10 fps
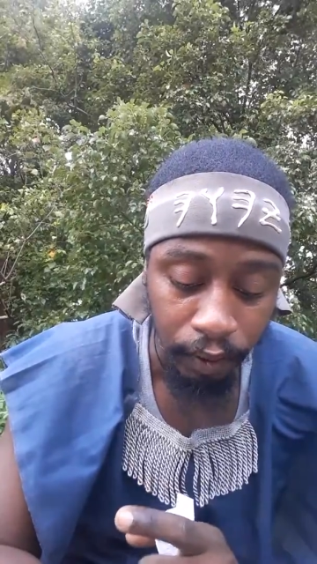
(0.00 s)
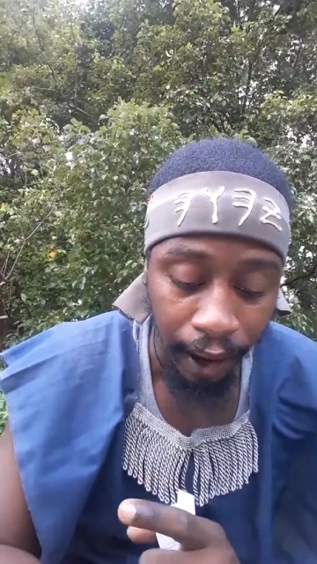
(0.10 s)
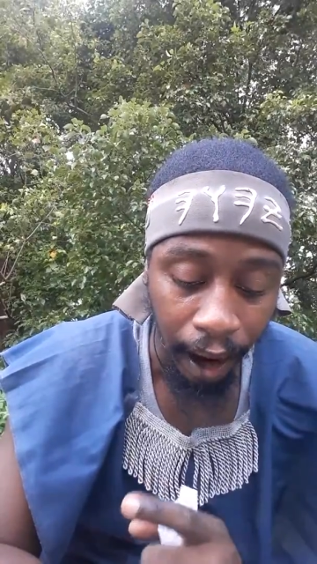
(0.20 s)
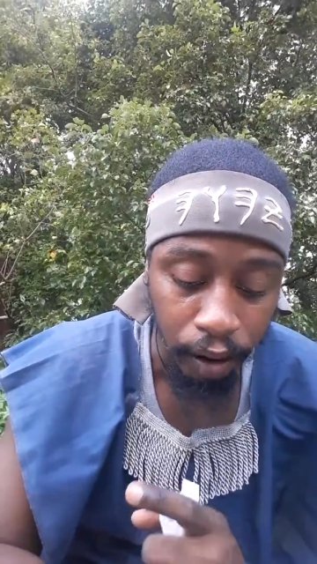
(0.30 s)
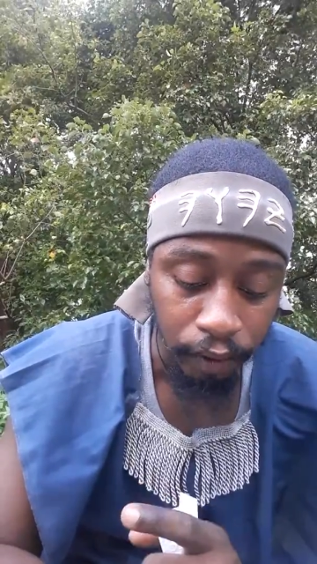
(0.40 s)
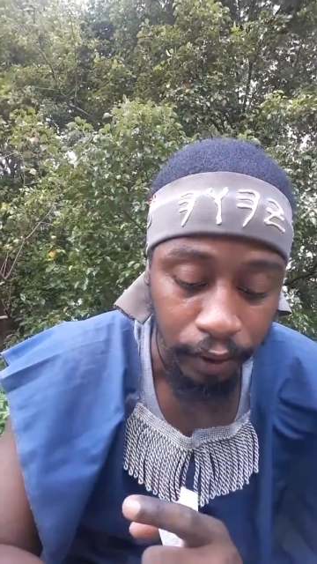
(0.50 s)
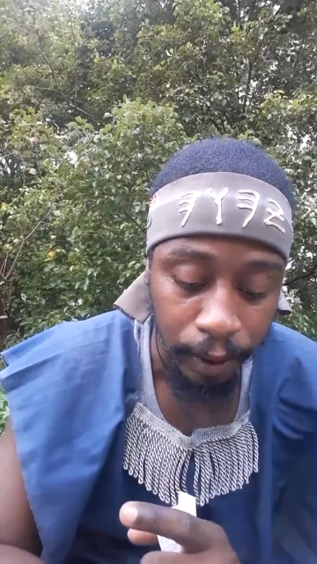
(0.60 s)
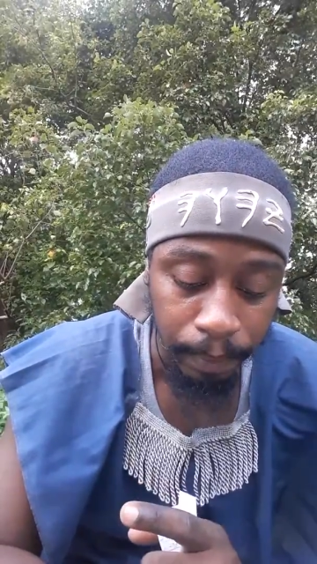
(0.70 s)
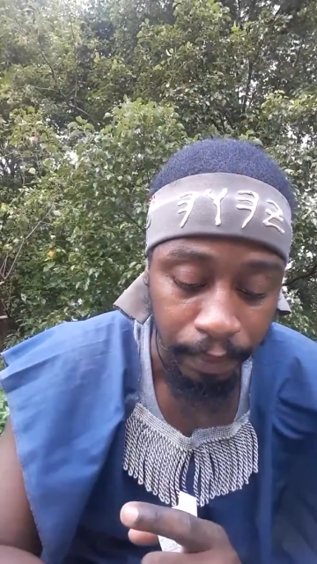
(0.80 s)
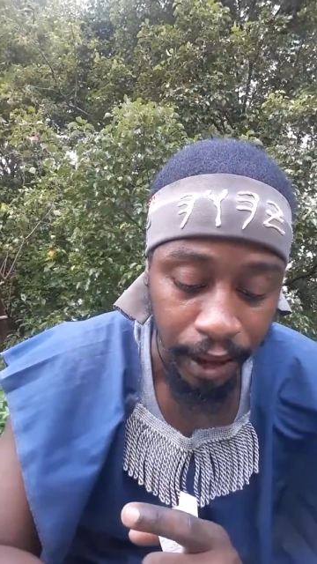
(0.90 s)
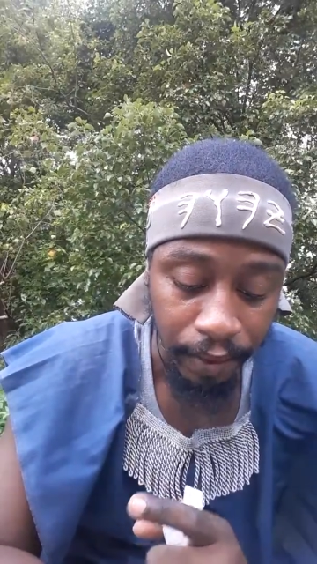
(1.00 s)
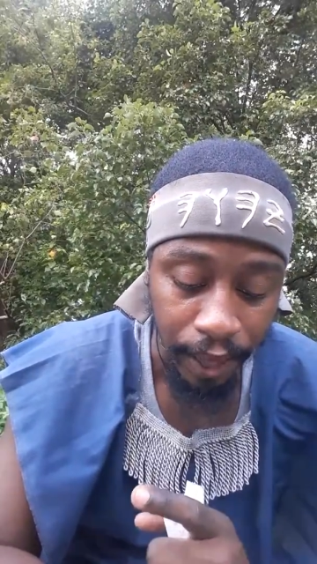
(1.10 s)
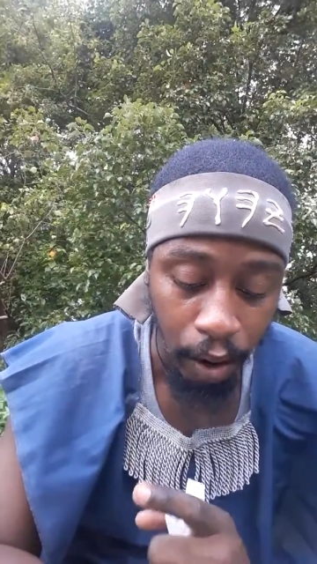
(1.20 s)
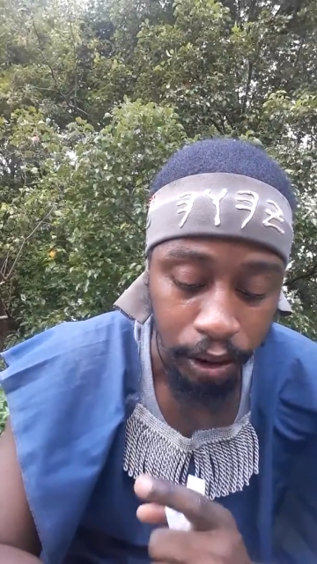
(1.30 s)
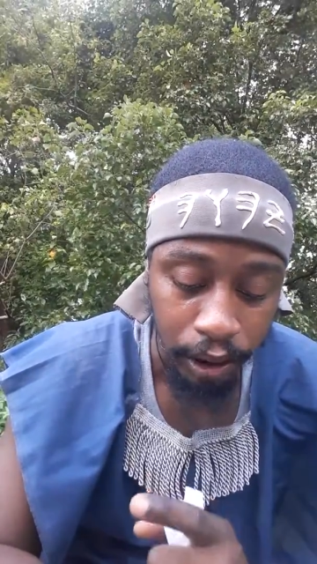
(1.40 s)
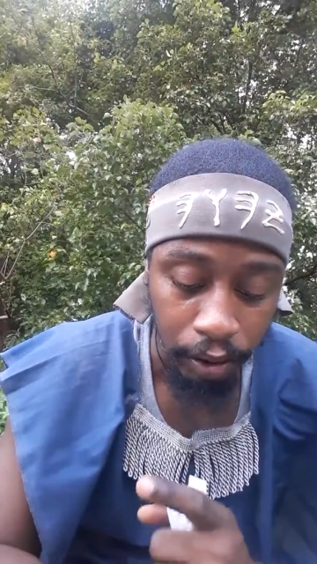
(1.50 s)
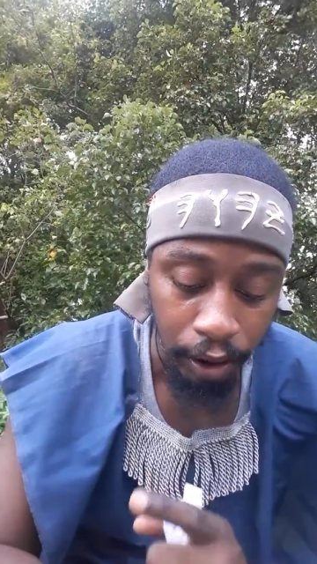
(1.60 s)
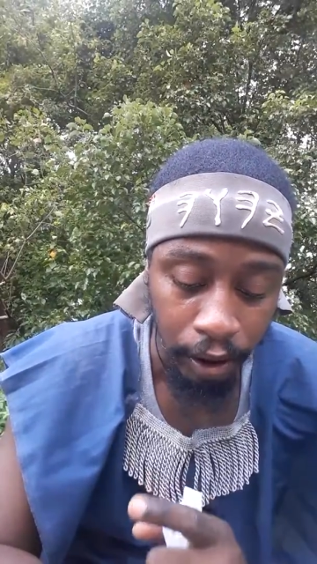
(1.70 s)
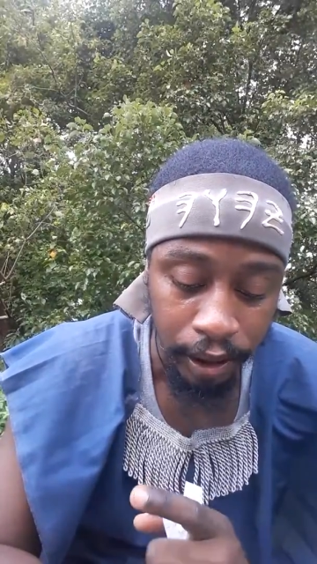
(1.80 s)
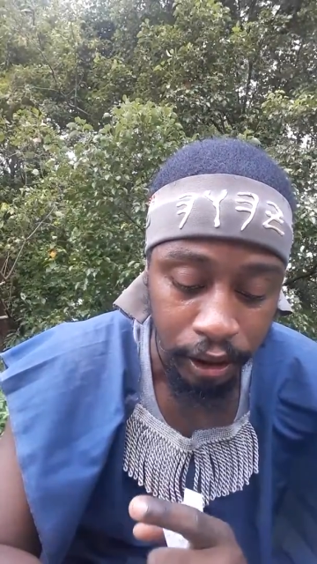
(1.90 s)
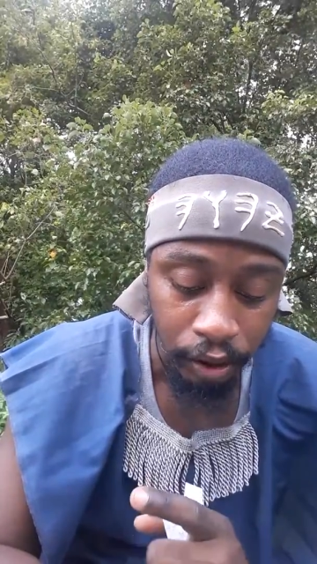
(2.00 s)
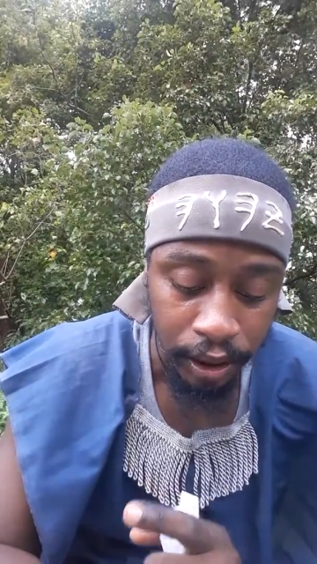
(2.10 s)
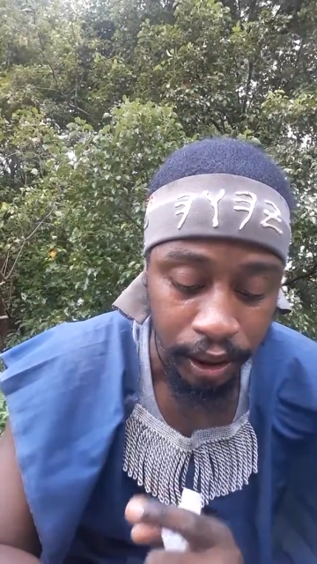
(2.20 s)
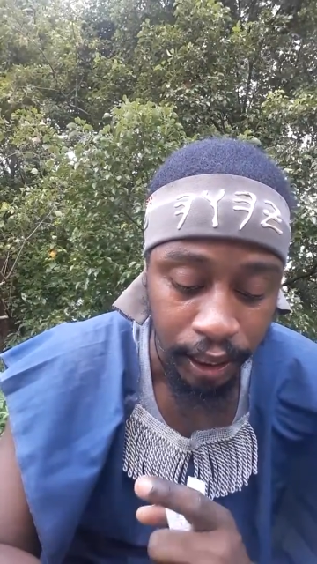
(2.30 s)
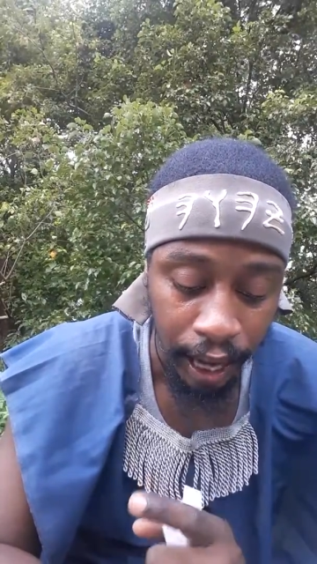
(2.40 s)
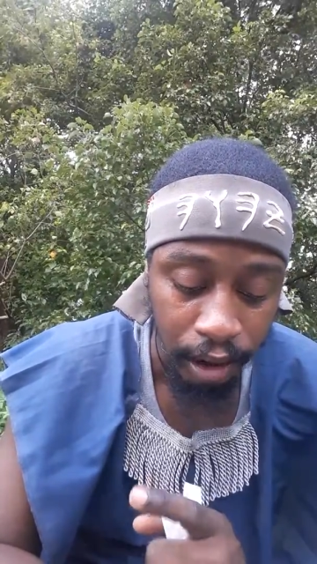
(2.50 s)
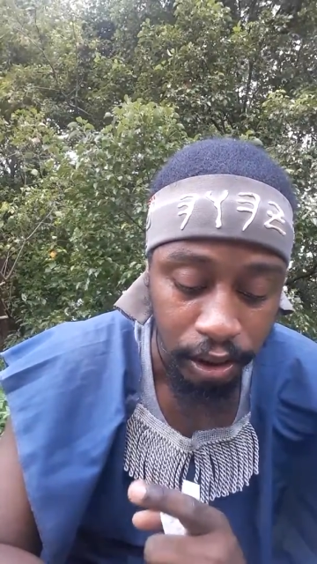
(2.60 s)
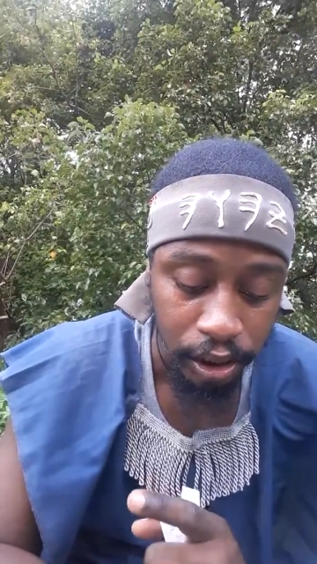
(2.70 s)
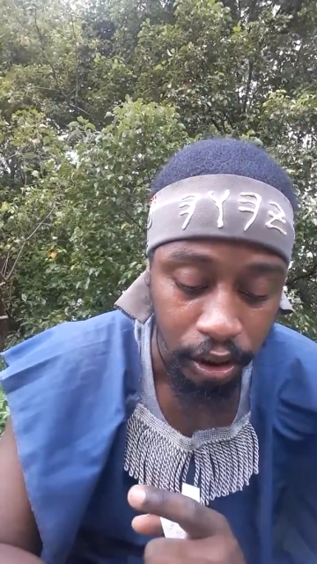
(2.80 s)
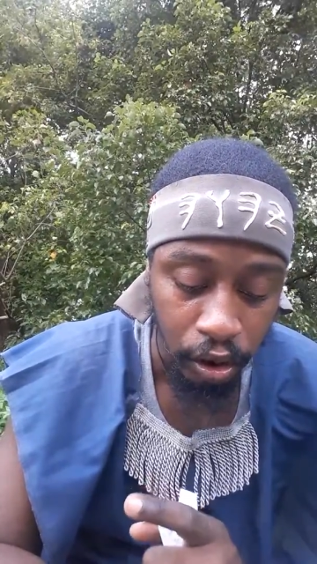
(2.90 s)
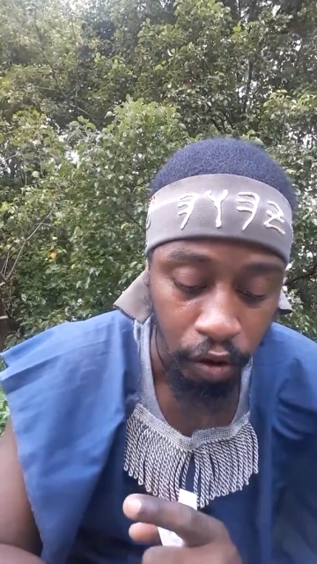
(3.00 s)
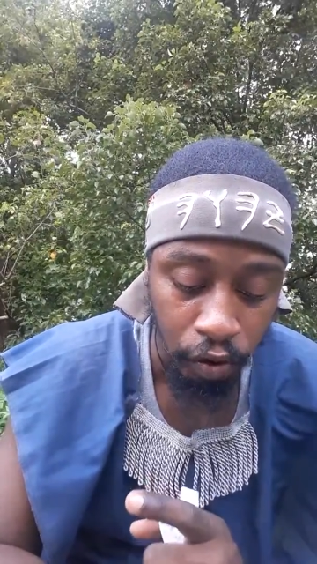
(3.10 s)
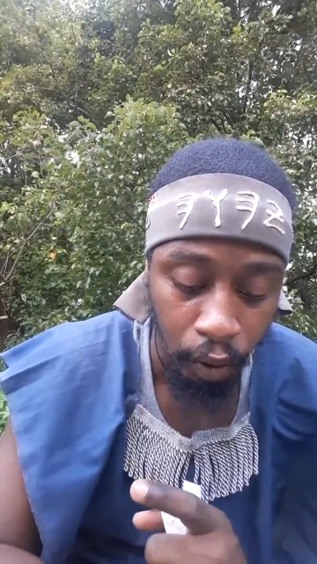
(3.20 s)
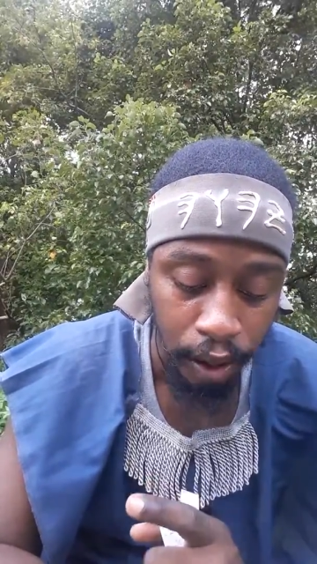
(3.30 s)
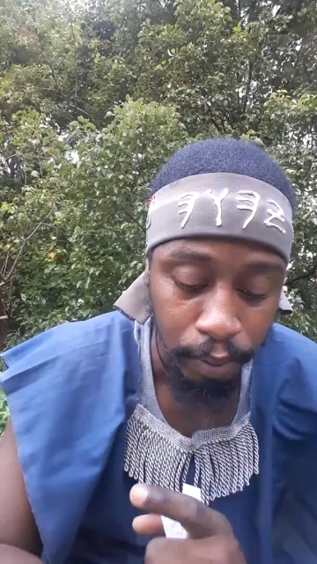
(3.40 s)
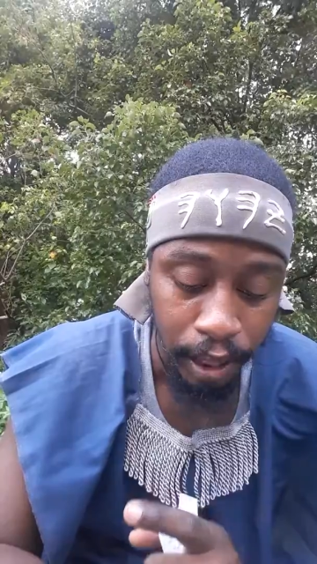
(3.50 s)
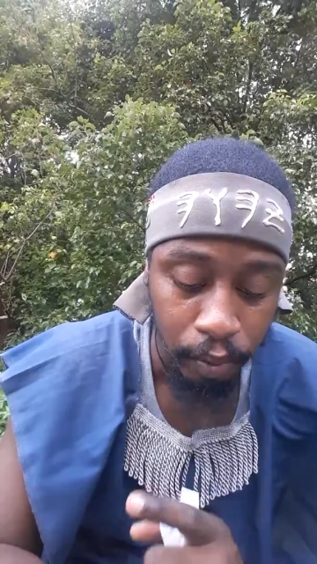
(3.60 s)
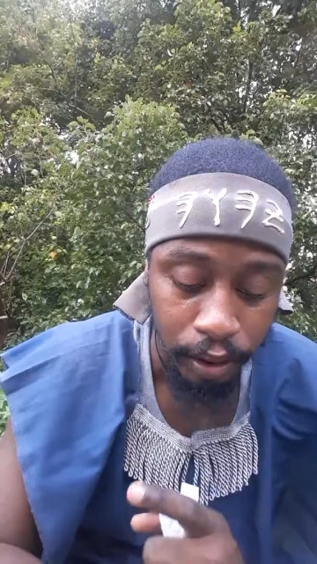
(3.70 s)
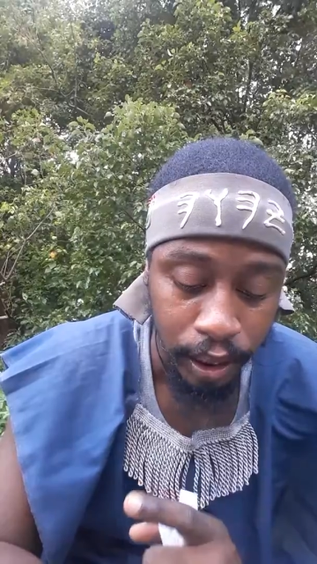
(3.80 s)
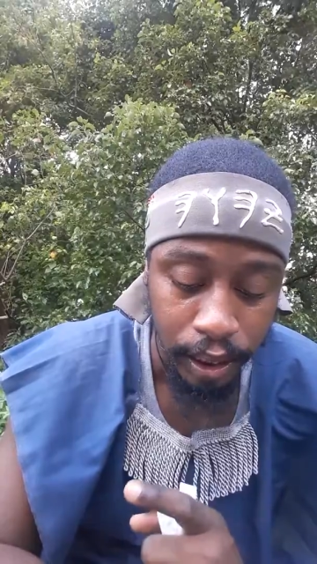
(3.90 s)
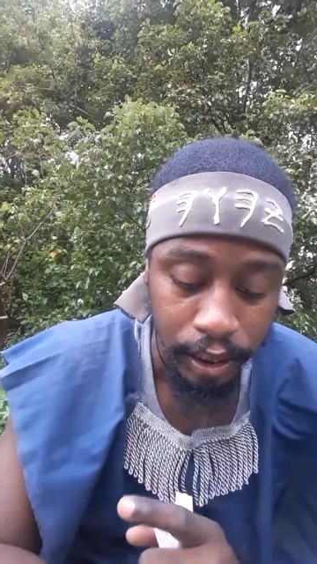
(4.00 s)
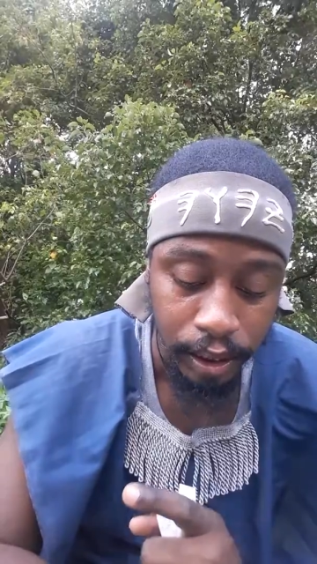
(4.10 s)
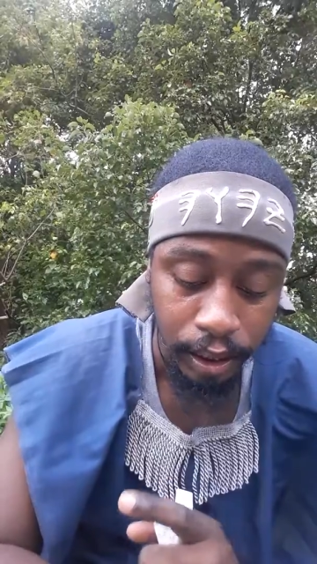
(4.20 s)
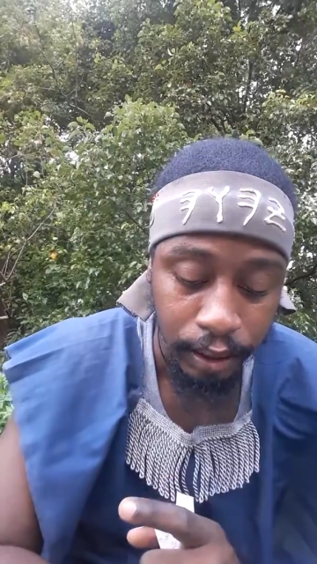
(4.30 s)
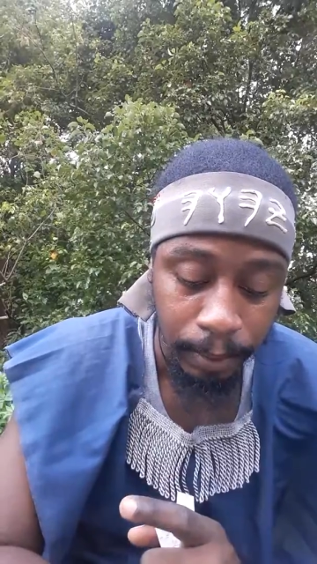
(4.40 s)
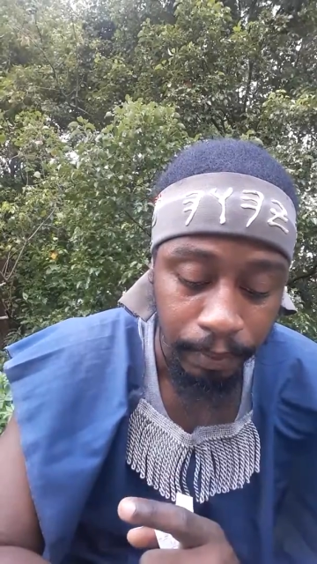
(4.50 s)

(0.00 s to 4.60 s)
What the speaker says: for out of them thou shalt learn instruction on how to serve great men with ease. See?